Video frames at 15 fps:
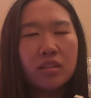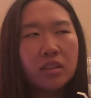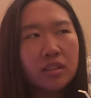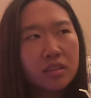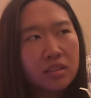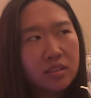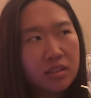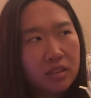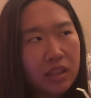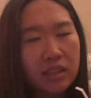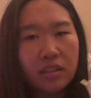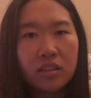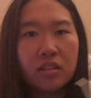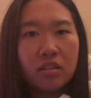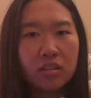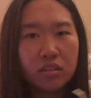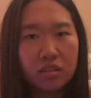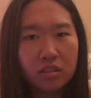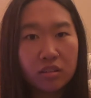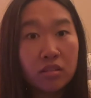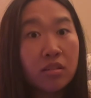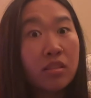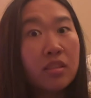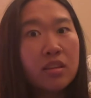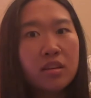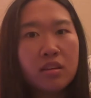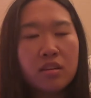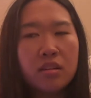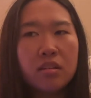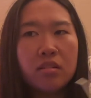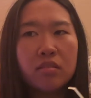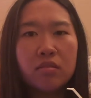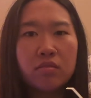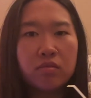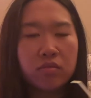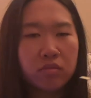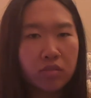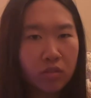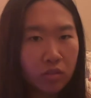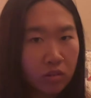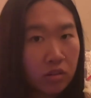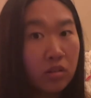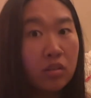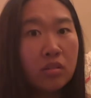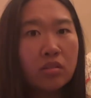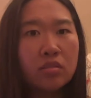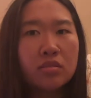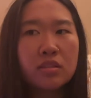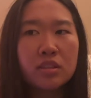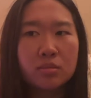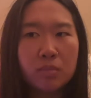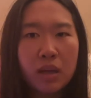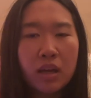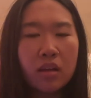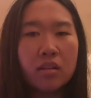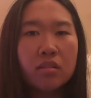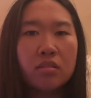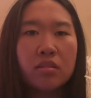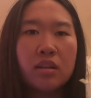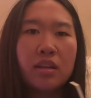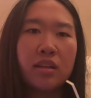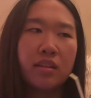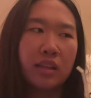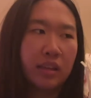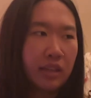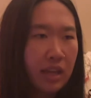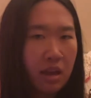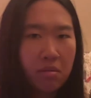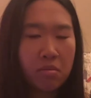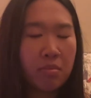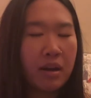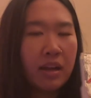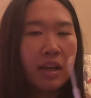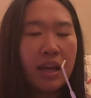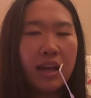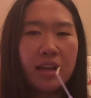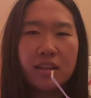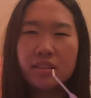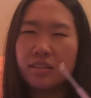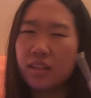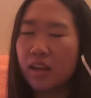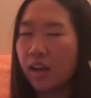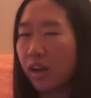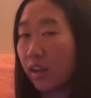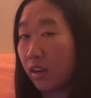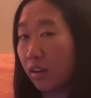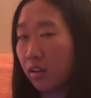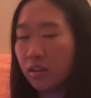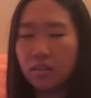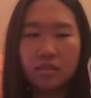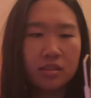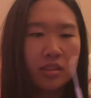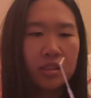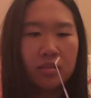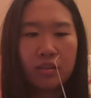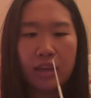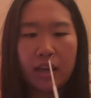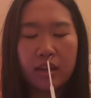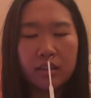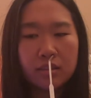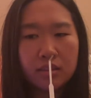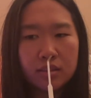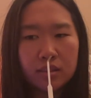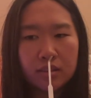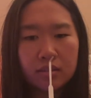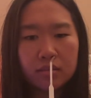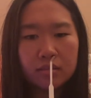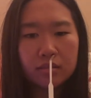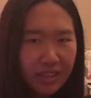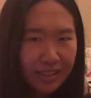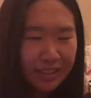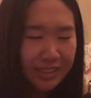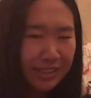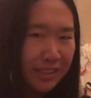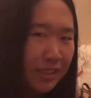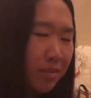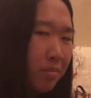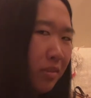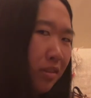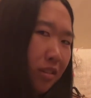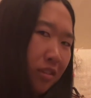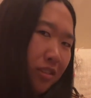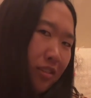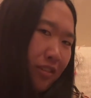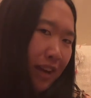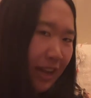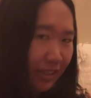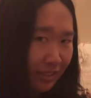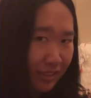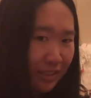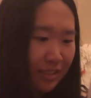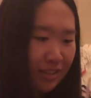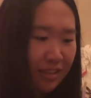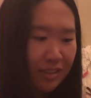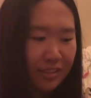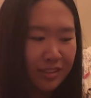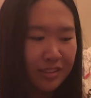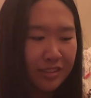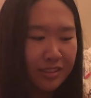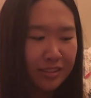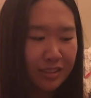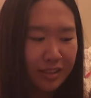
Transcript: slightly earthy floral smell that chamomile has, I also get a similar grassiness